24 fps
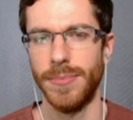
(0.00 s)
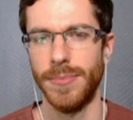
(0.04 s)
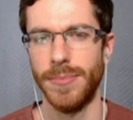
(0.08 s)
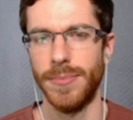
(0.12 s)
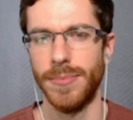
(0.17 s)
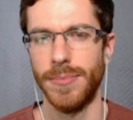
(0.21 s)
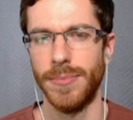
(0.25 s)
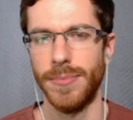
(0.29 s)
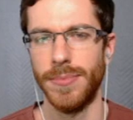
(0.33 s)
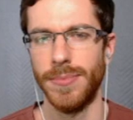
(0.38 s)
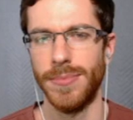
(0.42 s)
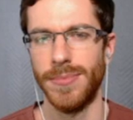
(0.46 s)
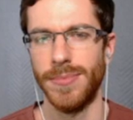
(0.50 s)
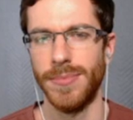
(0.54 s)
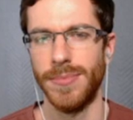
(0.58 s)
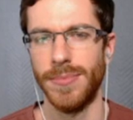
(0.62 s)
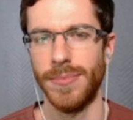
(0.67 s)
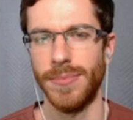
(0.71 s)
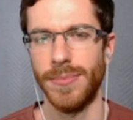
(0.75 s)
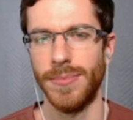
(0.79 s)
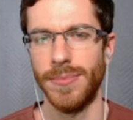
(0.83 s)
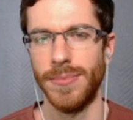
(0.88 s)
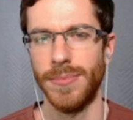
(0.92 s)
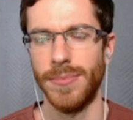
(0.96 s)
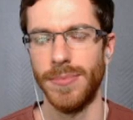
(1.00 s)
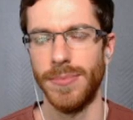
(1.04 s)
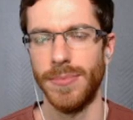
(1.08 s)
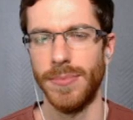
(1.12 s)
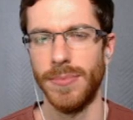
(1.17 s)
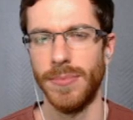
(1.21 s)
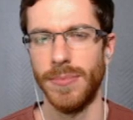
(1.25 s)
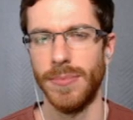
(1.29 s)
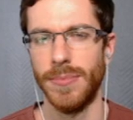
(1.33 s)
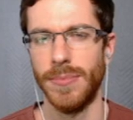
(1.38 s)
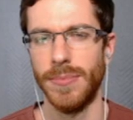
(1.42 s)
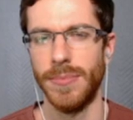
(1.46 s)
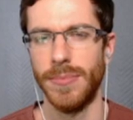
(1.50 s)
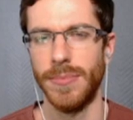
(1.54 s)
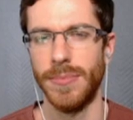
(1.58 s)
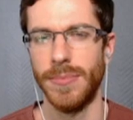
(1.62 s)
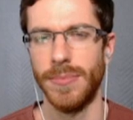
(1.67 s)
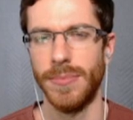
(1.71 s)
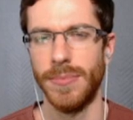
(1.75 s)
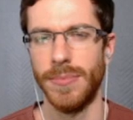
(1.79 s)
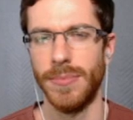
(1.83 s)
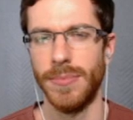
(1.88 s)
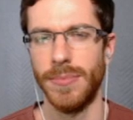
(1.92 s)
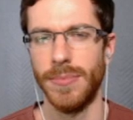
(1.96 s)

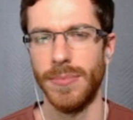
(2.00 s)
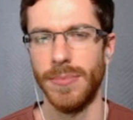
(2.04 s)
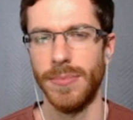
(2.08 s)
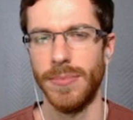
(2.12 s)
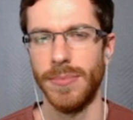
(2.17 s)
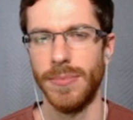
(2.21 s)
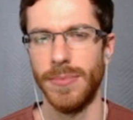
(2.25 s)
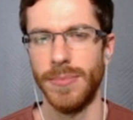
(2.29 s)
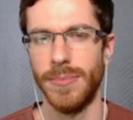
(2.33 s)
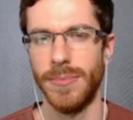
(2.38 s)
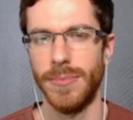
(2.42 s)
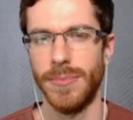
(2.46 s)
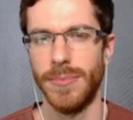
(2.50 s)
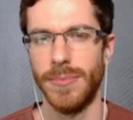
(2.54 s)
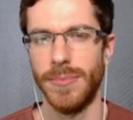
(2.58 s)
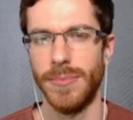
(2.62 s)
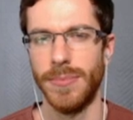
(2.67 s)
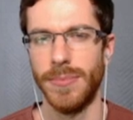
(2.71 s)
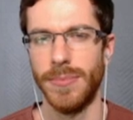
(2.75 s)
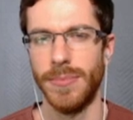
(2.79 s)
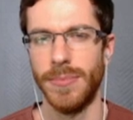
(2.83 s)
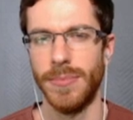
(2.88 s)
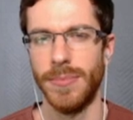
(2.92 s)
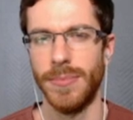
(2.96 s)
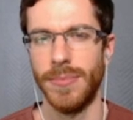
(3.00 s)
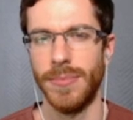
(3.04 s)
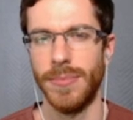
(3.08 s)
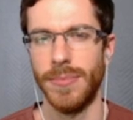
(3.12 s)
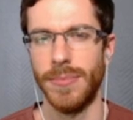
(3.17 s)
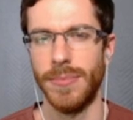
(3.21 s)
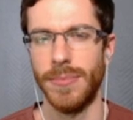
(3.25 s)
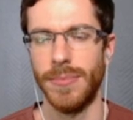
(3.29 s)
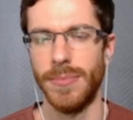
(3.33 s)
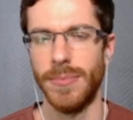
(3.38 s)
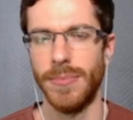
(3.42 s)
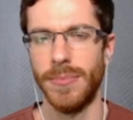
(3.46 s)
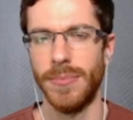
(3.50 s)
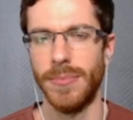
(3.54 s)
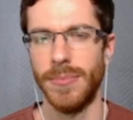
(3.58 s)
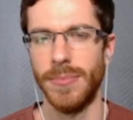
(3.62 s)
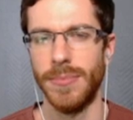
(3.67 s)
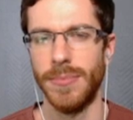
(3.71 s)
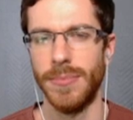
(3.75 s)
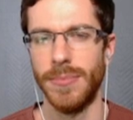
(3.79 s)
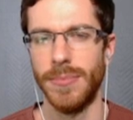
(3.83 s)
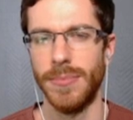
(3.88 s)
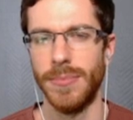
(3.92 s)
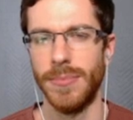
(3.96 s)

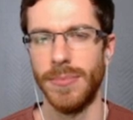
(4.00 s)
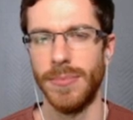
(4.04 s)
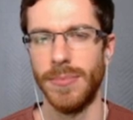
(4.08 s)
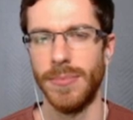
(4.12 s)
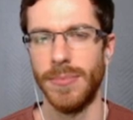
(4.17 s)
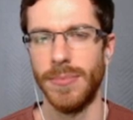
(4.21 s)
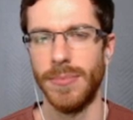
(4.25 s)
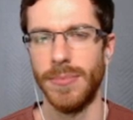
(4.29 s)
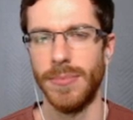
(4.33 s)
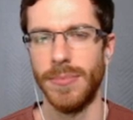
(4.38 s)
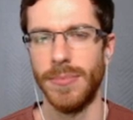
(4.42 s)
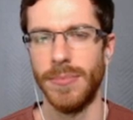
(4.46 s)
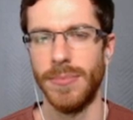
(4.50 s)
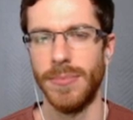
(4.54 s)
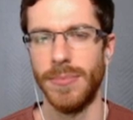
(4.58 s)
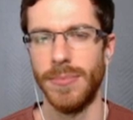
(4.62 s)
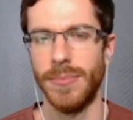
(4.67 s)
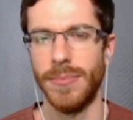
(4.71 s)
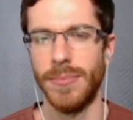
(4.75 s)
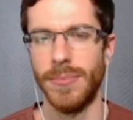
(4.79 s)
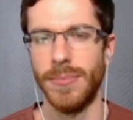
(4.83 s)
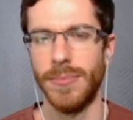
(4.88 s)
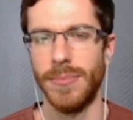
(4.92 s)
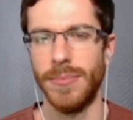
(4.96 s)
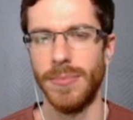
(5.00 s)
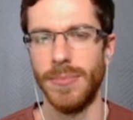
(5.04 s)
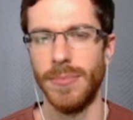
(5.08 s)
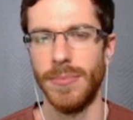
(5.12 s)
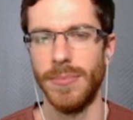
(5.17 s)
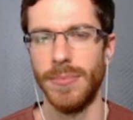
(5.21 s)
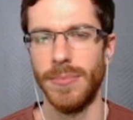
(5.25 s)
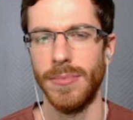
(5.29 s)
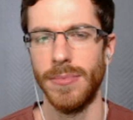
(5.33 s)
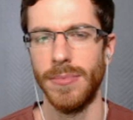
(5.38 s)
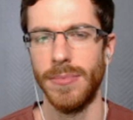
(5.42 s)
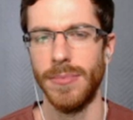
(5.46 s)
(silent)